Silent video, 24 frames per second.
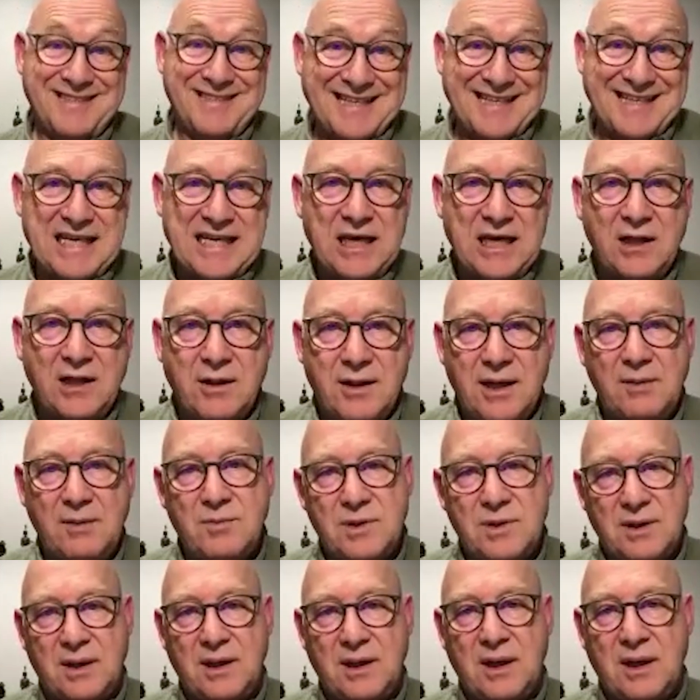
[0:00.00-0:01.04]
to get
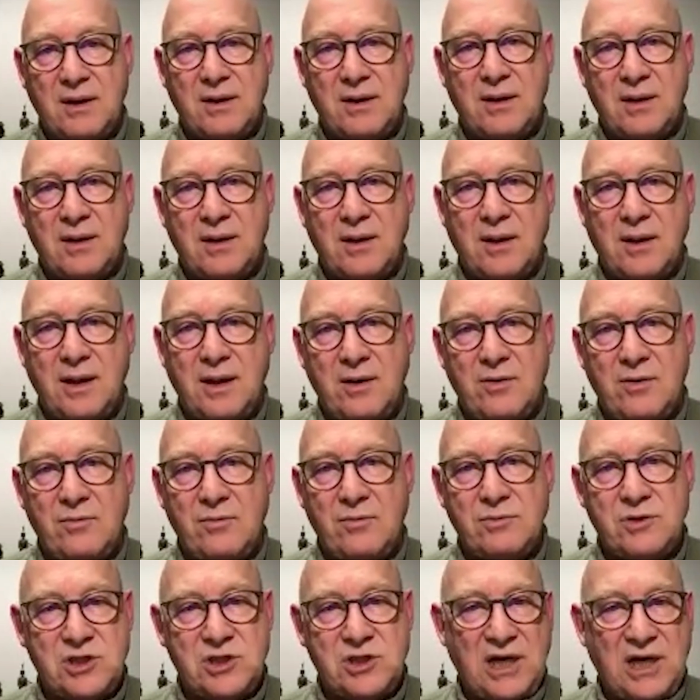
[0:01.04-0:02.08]
them to get
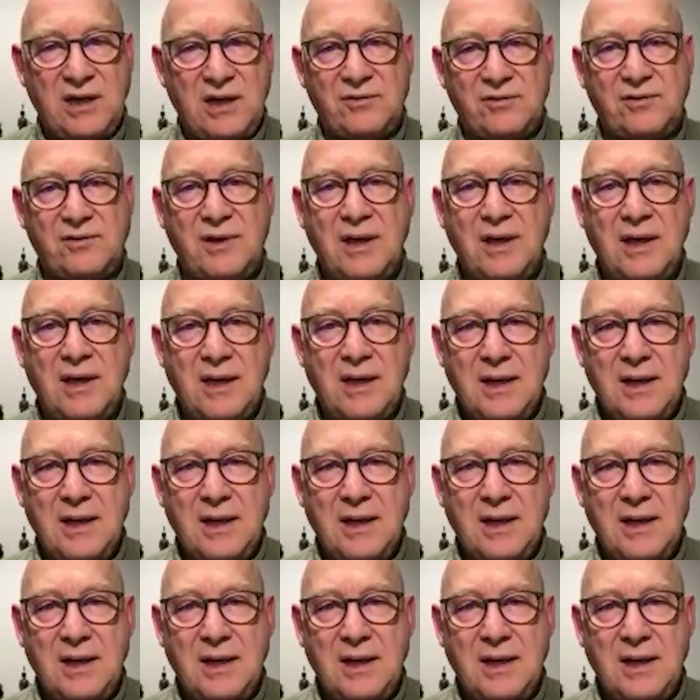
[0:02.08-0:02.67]
their checks.